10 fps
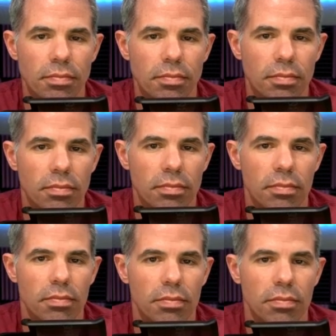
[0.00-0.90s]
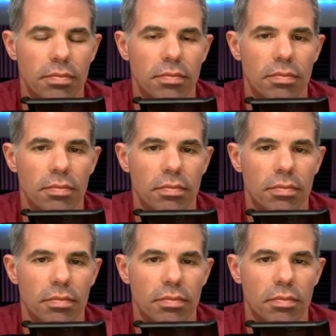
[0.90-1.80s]

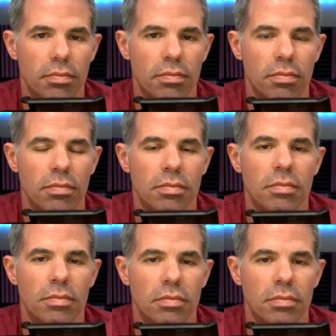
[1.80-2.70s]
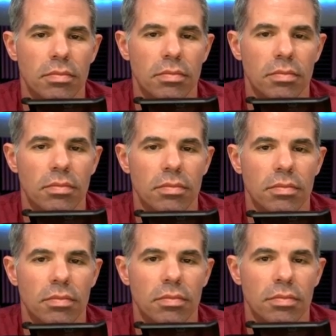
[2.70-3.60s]

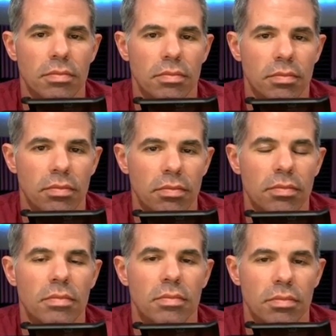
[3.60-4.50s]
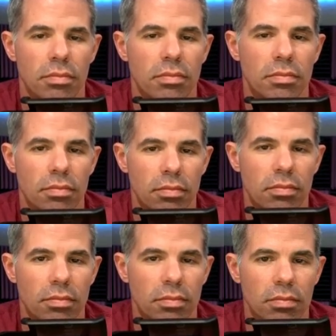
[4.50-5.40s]

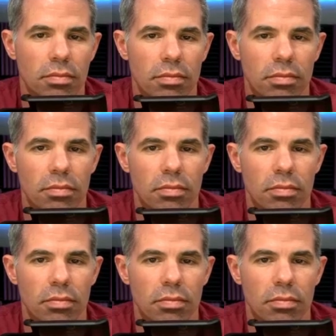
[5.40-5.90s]
(silent)